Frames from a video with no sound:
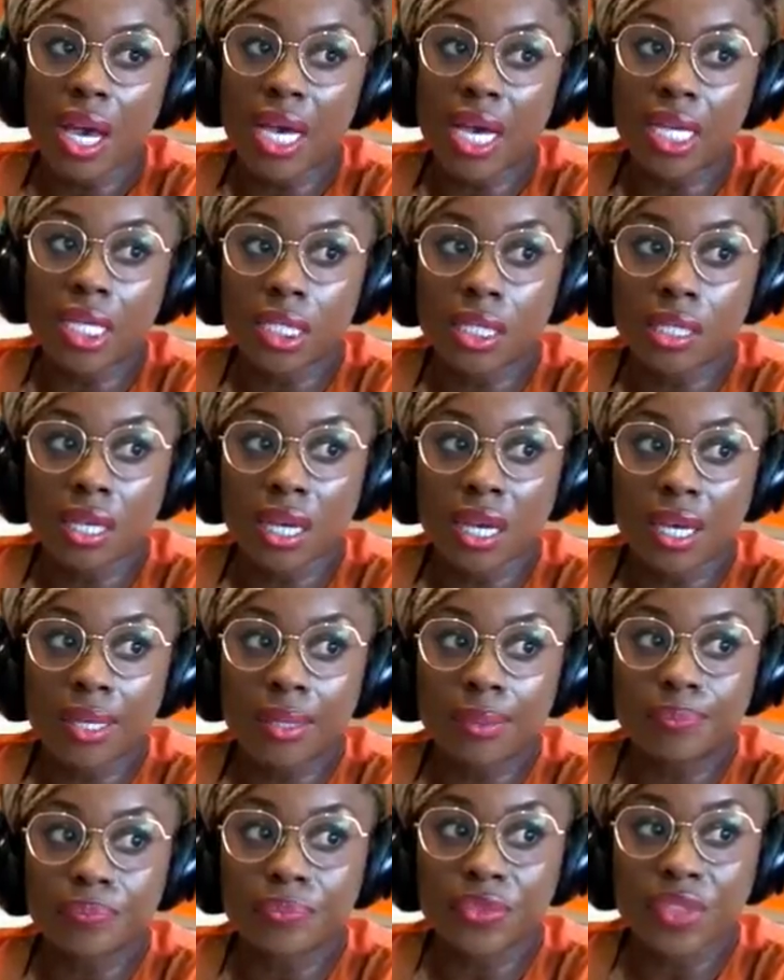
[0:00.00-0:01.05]
and
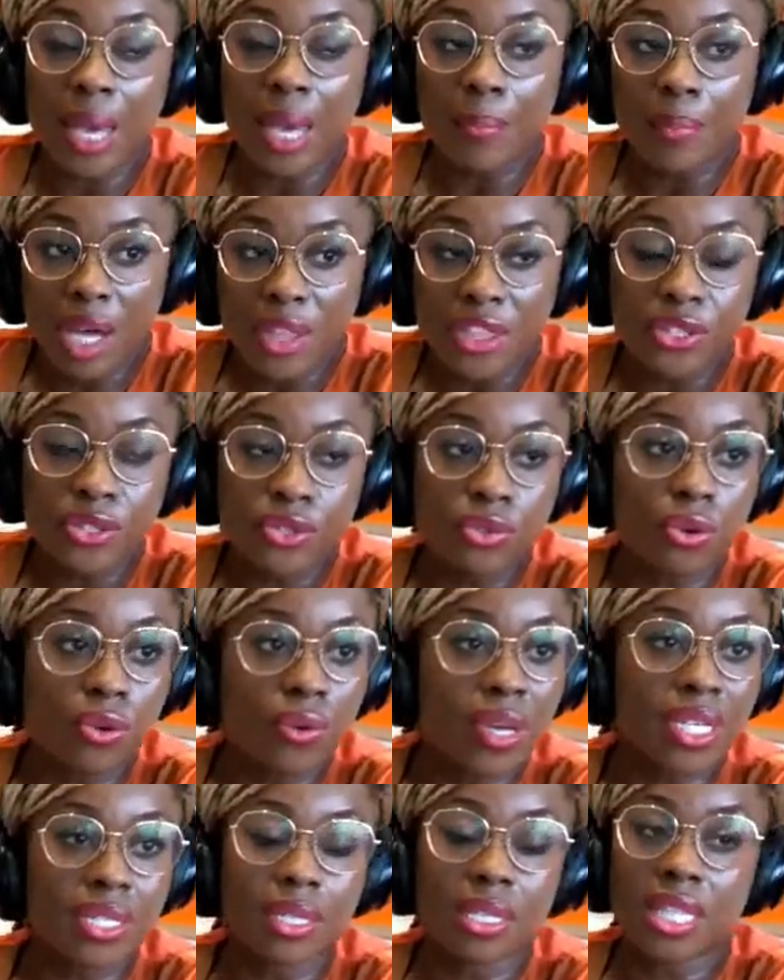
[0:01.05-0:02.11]
their mother's
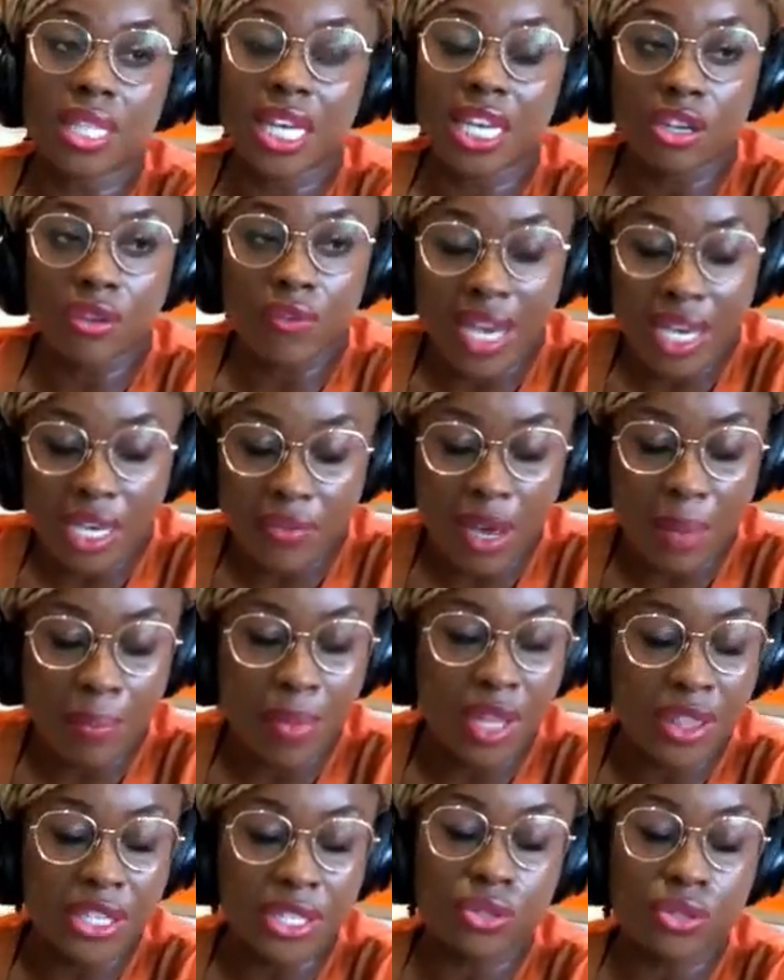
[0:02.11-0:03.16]
stories and their great
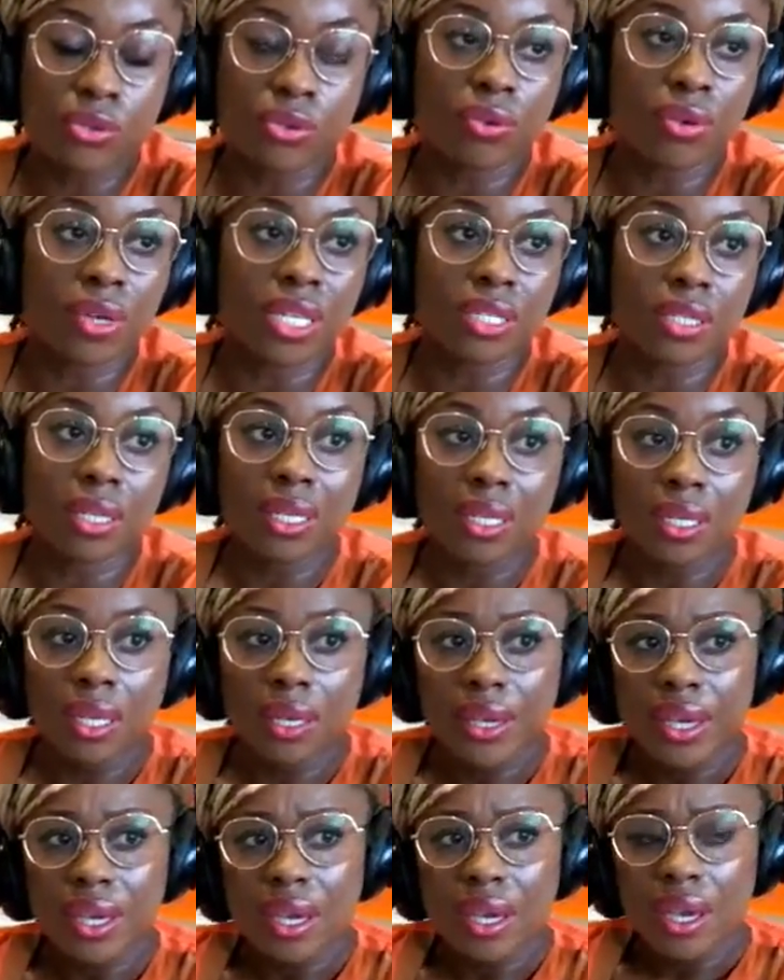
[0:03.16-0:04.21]
grandmother's stories.
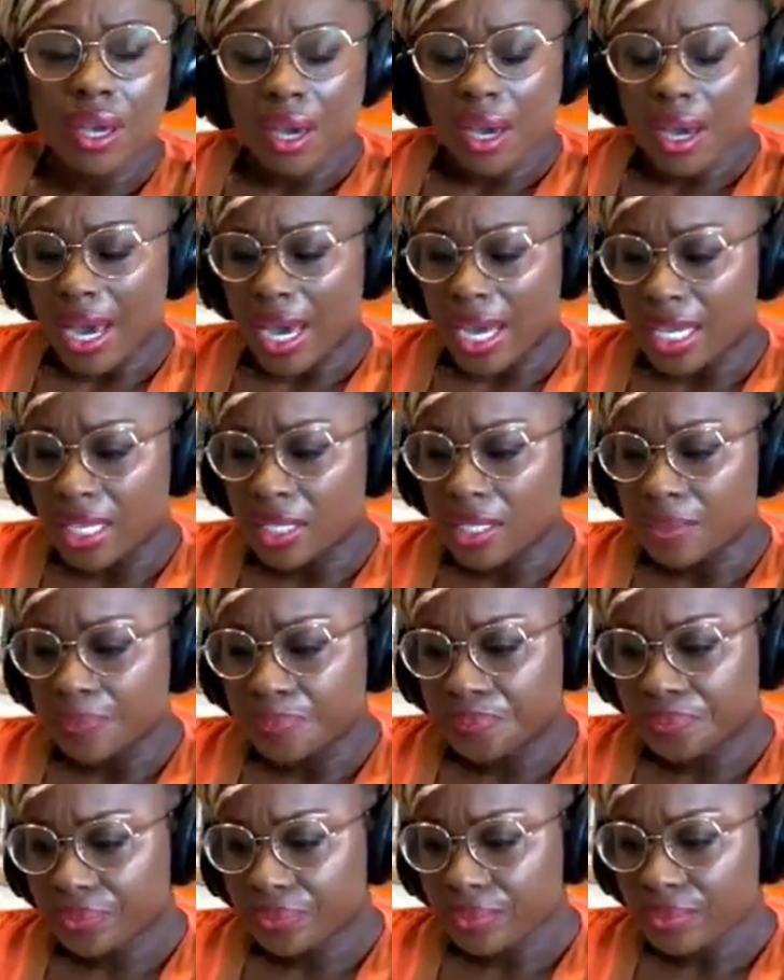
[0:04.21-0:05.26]
And
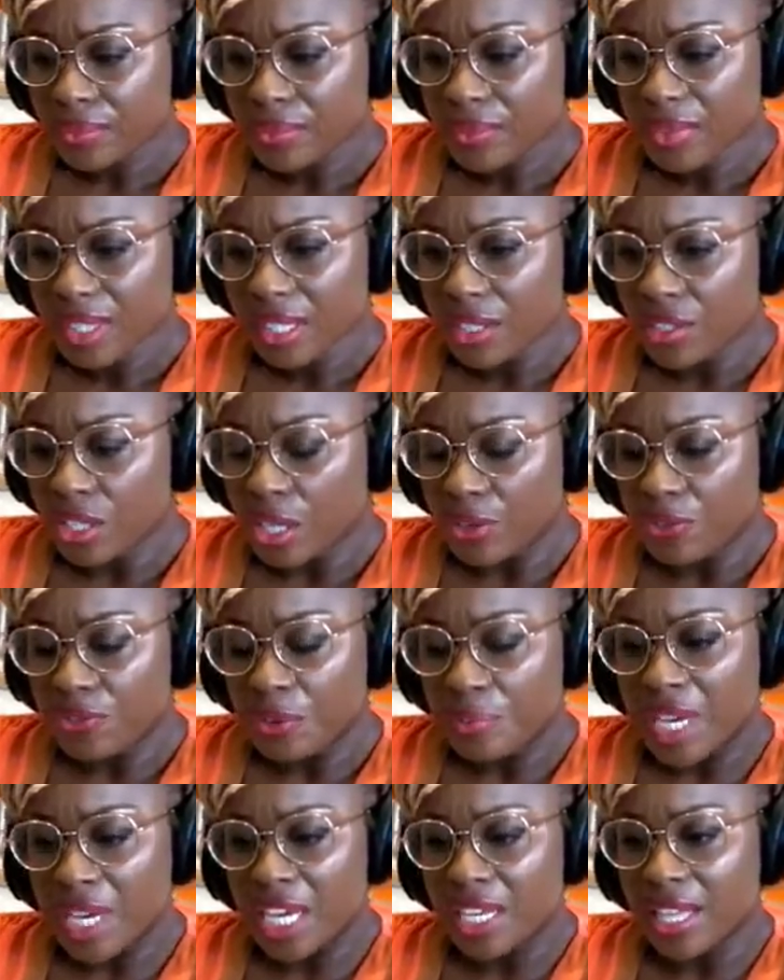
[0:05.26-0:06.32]
So
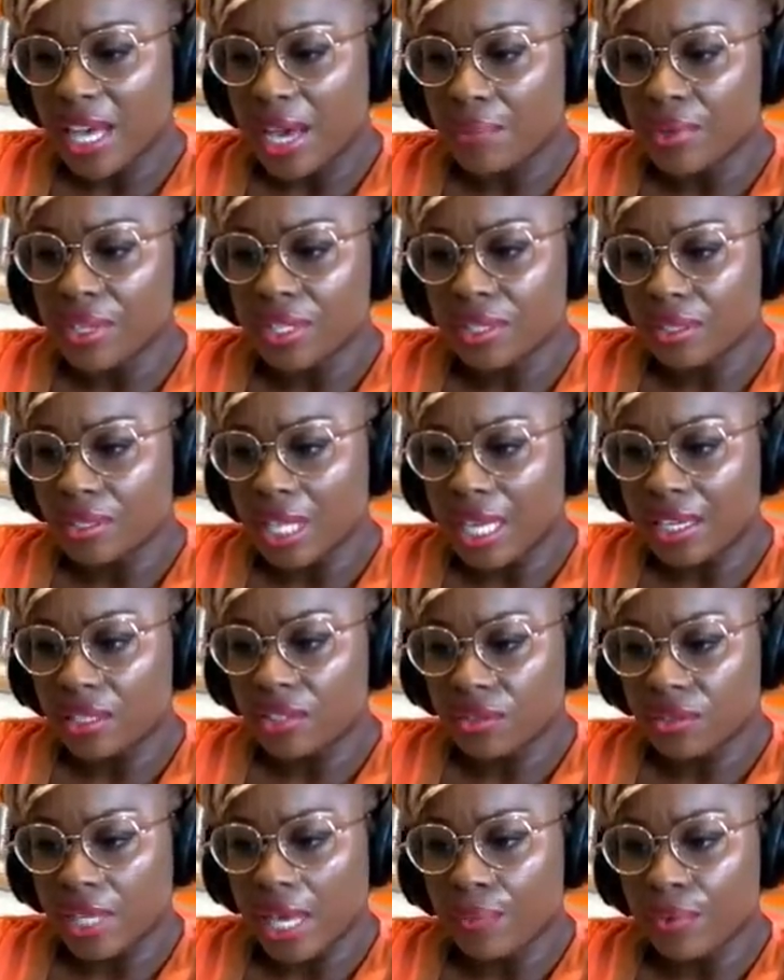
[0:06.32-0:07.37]
for me, that
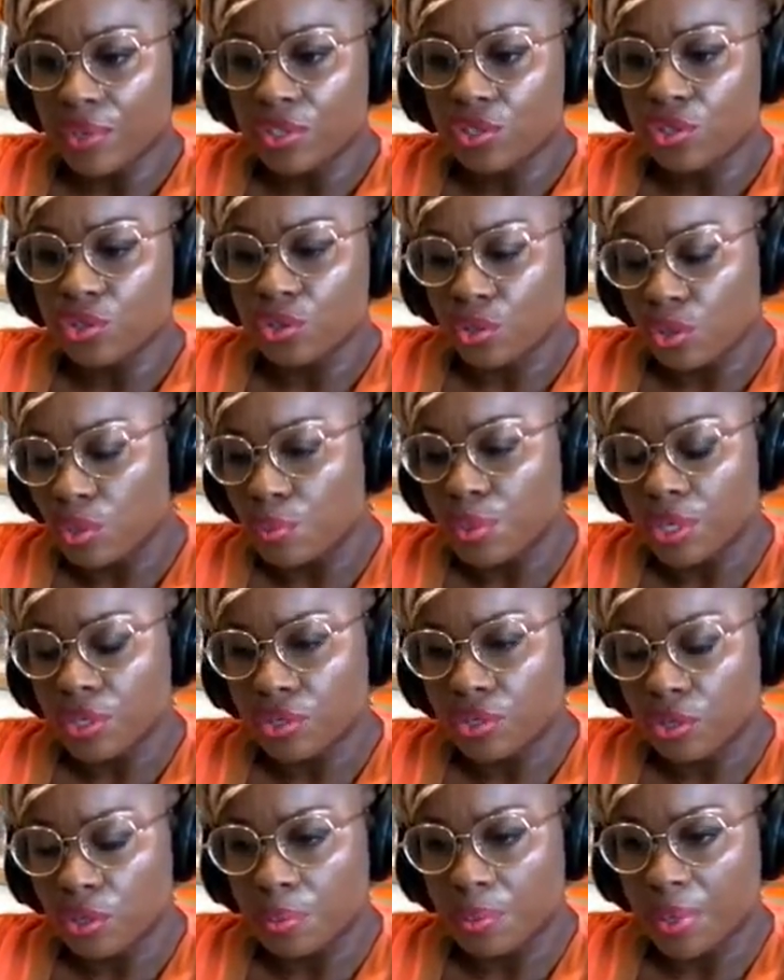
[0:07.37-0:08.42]
was
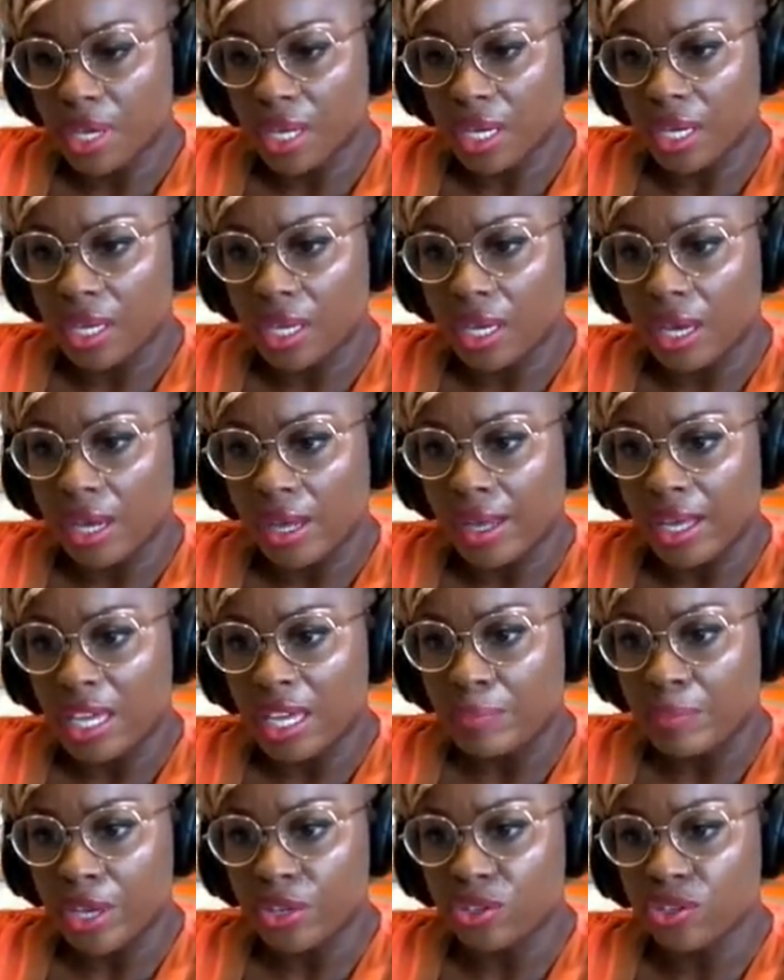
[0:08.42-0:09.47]
super
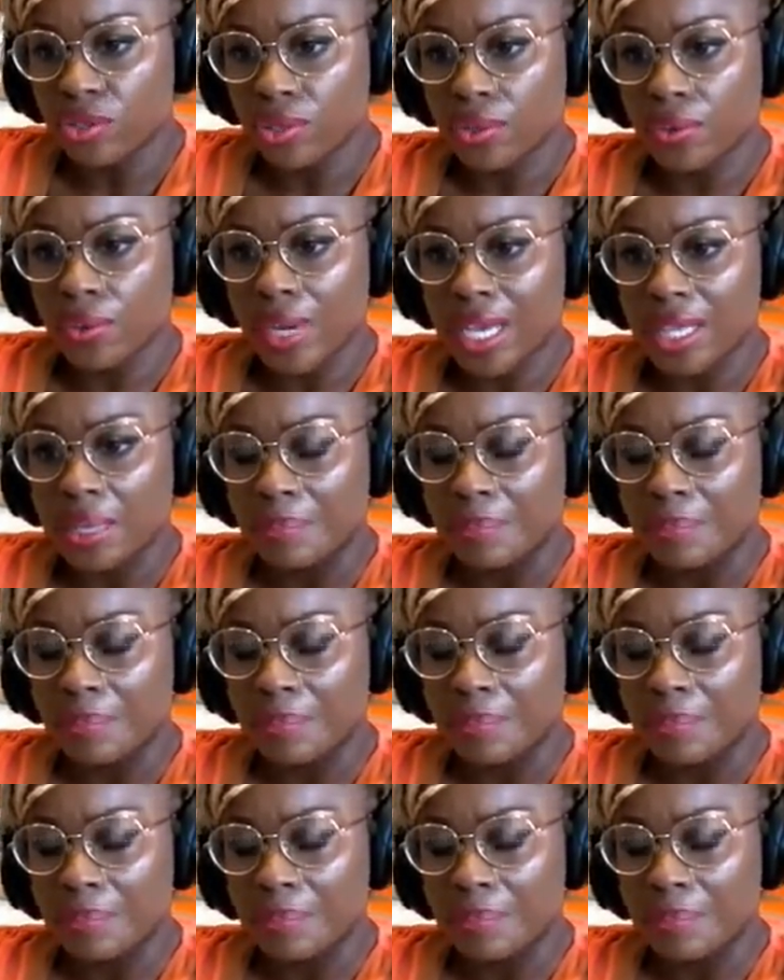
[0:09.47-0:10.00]
emotional,